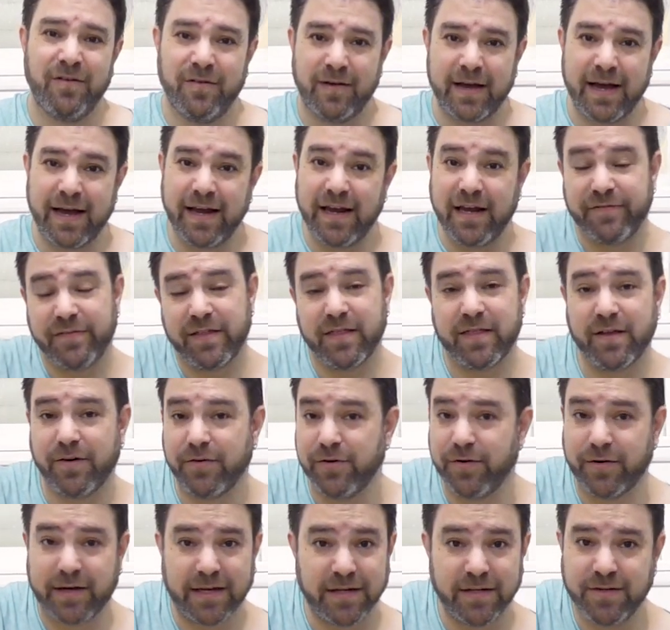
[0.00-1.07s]
okay, even though
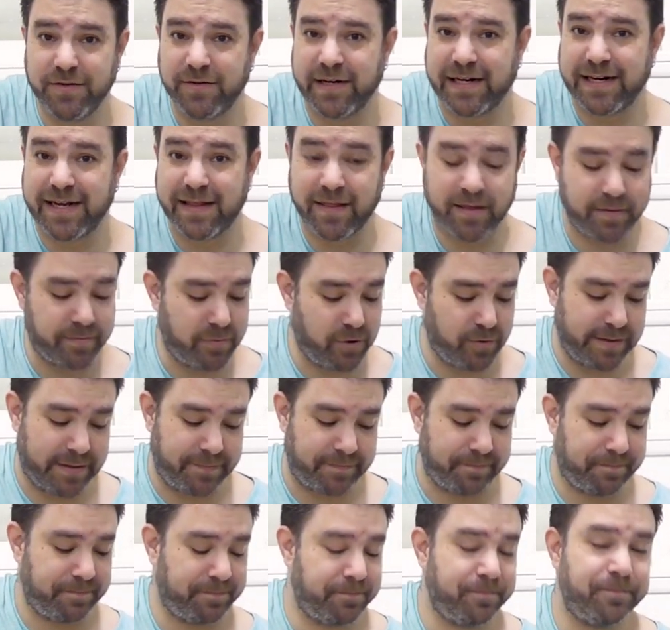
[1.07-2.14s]
you can do it in the
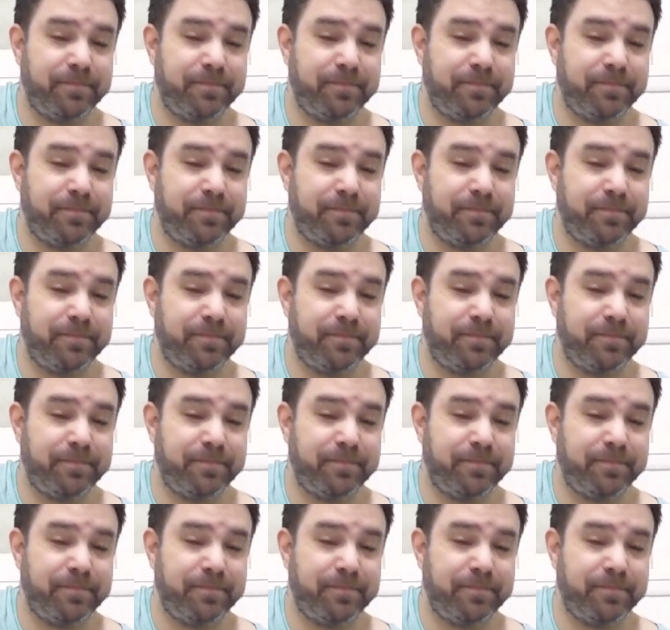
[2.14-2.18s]
moment.